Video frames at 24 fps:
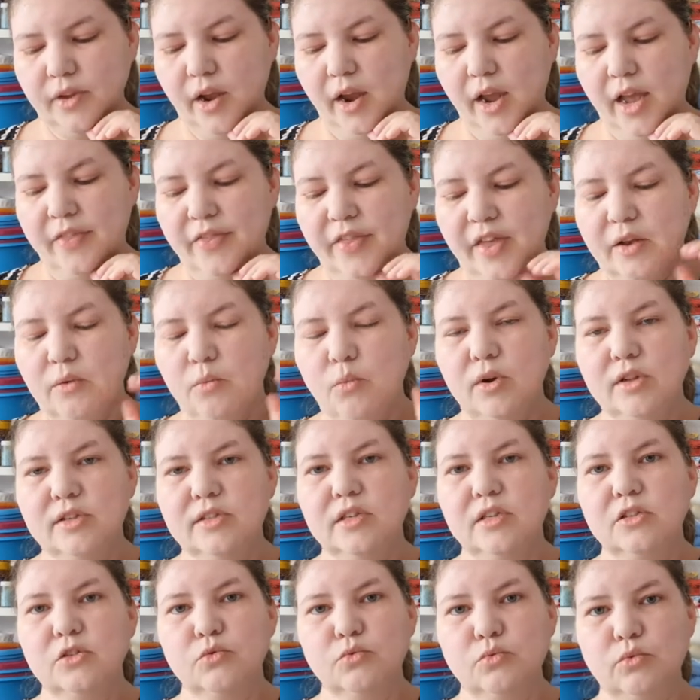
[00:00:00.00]
then once
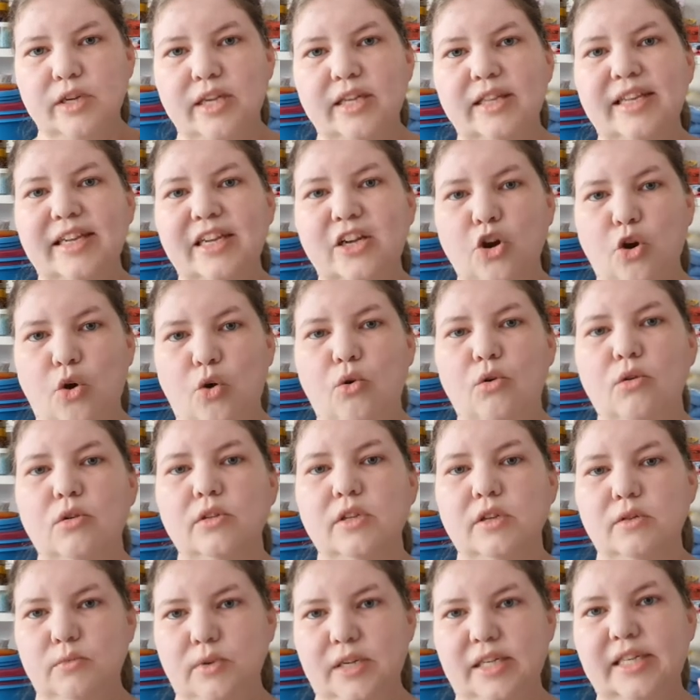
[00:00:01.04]
it's really cold
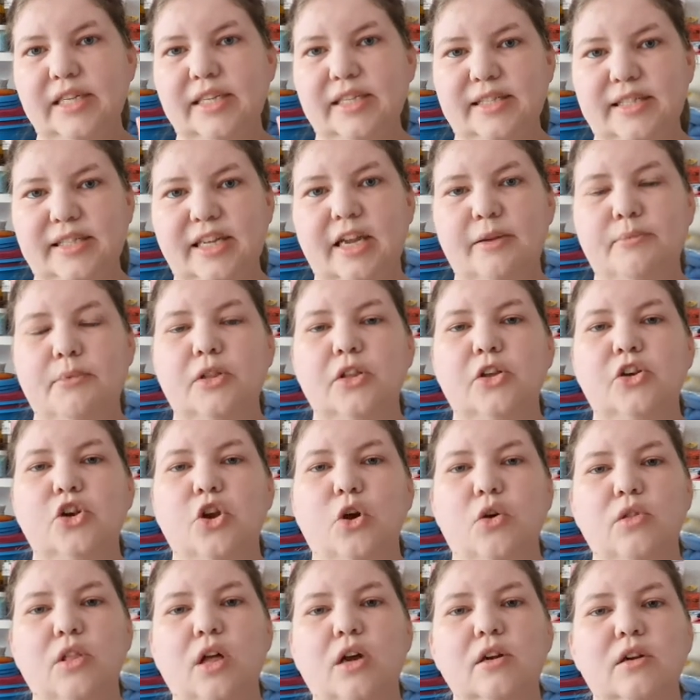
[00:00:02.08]
and really stable and
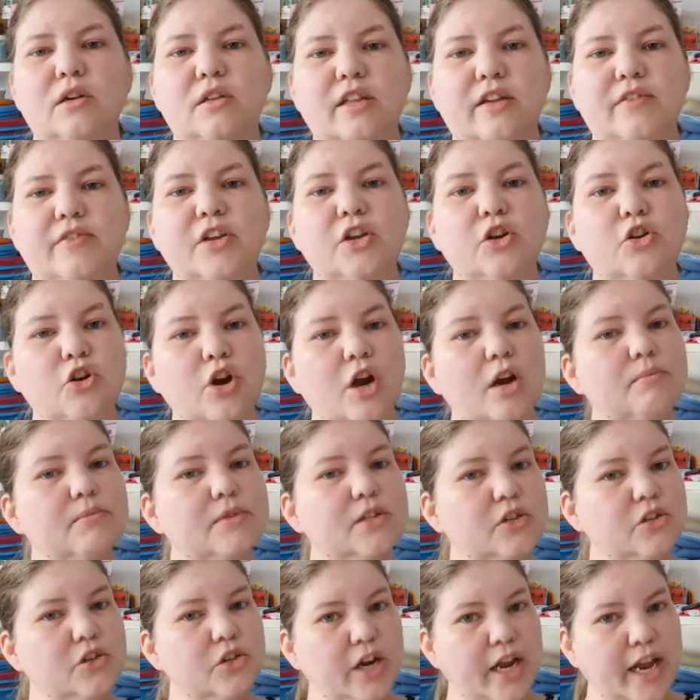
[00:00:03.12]
no longer leaving crumbs
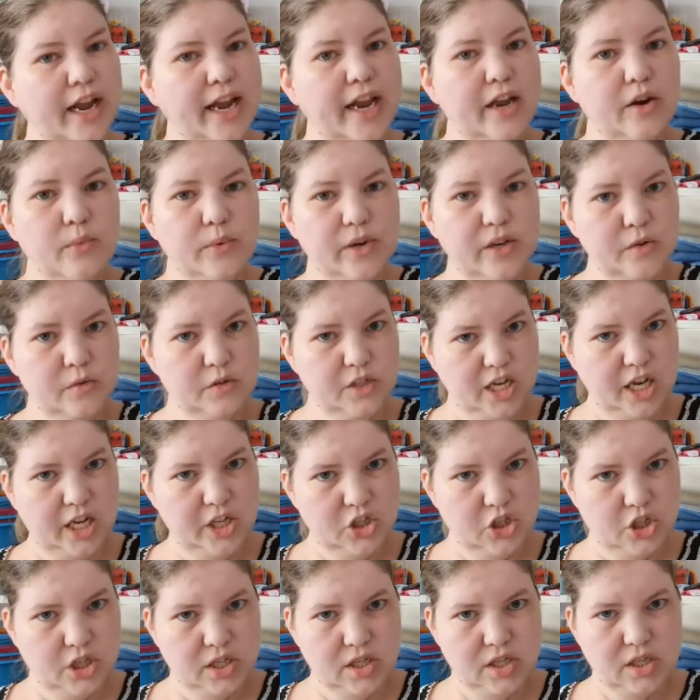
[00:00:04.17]
on your hand when you
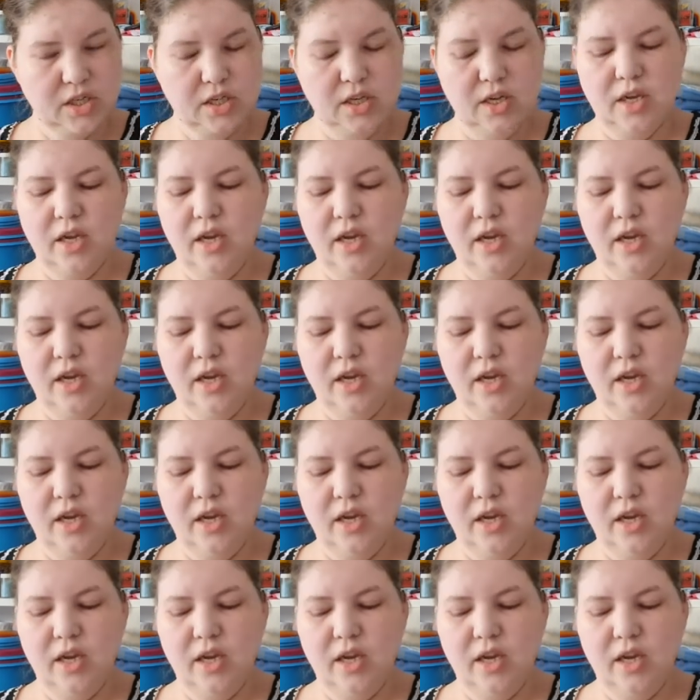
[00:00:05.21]
touch it,